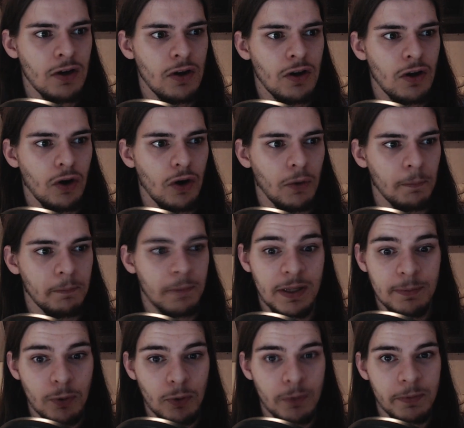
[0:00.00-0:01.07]
on
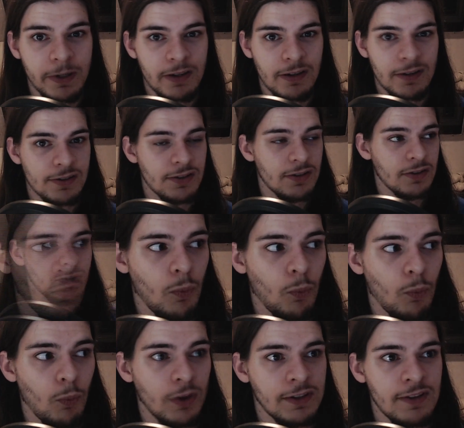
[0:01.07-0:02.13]
people, because
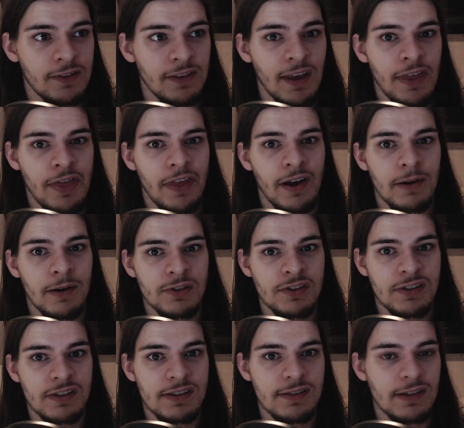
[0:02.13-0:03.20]
1 in
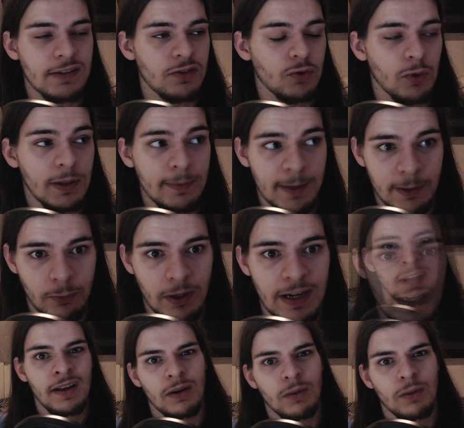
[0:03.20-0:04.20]
10,000 is extremely rare.